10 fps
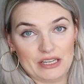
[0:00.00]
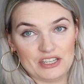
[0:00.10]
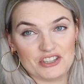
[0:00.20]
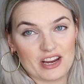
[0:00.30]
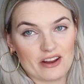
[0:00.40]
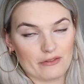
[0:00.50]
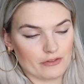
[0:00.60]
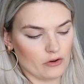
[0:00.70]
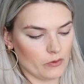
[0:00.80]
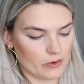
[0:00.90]
PJ,
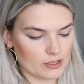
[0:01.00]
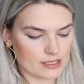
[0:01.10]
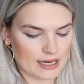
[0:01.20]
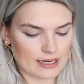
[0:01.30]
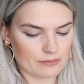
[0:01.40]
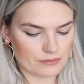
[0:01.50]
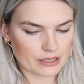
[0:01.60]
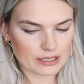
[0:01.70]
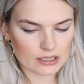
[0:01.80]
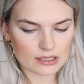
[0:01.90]
of course, and I'm
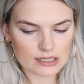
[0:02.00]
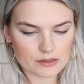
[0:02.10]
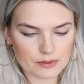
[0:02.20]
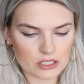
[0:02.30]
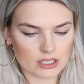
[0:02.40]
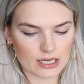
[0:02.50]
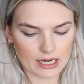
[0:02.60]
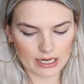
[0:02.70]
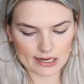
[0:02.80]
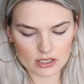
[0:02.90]
bringing this PJ
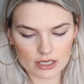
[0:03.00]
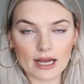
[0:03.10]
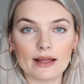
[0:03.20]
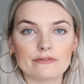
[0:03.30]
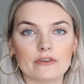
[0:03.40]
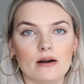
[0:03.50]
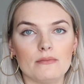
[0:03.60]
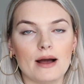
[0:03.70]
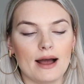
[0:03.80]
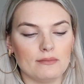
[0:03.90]
that I actually got
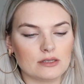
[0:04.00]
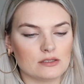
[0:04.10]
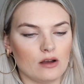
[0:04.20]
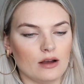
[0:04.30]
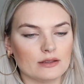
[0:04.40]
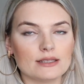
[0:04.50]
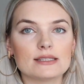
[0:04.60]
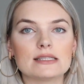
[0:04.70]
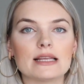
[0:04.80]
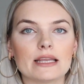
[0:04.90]
from Amazon.
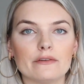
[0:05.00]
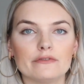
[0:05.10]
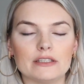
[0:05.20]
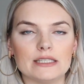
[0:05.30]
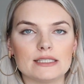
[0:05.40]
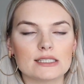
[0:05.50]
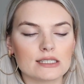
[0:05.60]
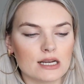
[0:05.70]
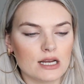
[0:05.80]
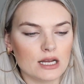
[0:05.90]
This is like a fleece